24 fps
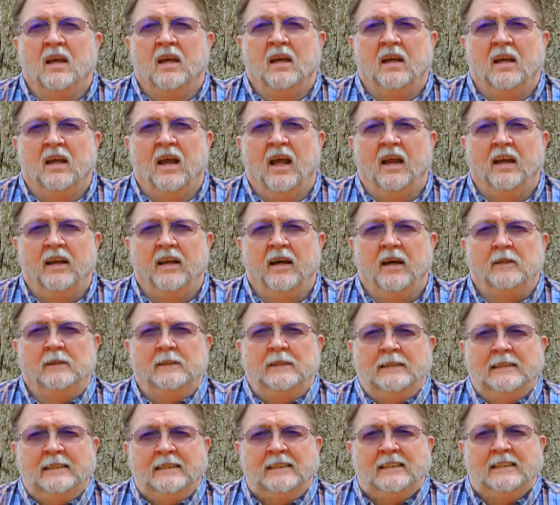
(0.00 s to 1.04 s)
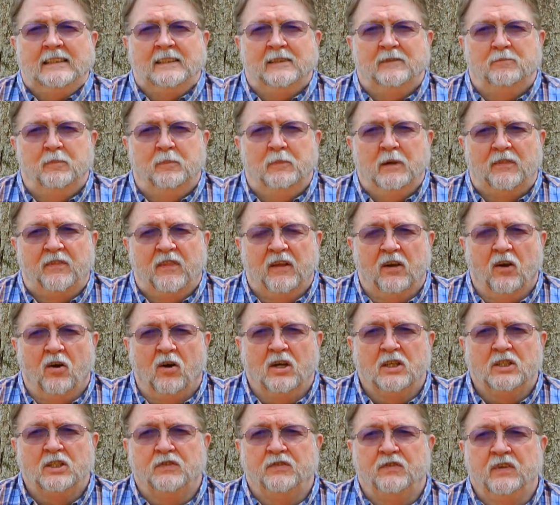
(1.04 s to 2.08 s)
And at the
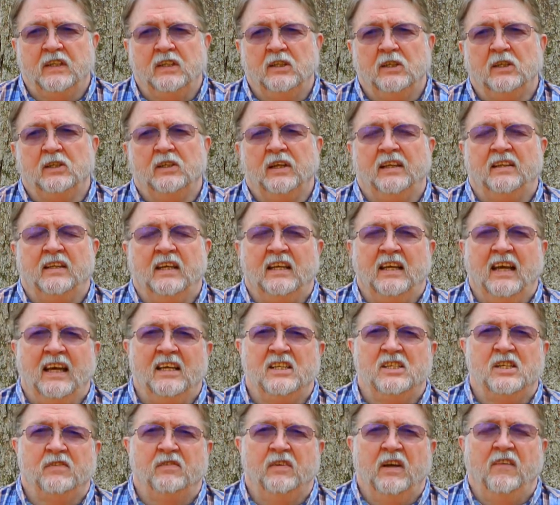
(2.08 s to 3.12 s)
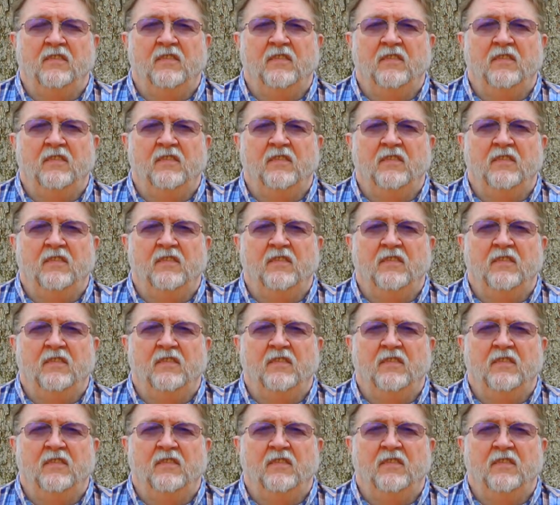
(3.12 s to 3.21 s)
large field at the edge of it,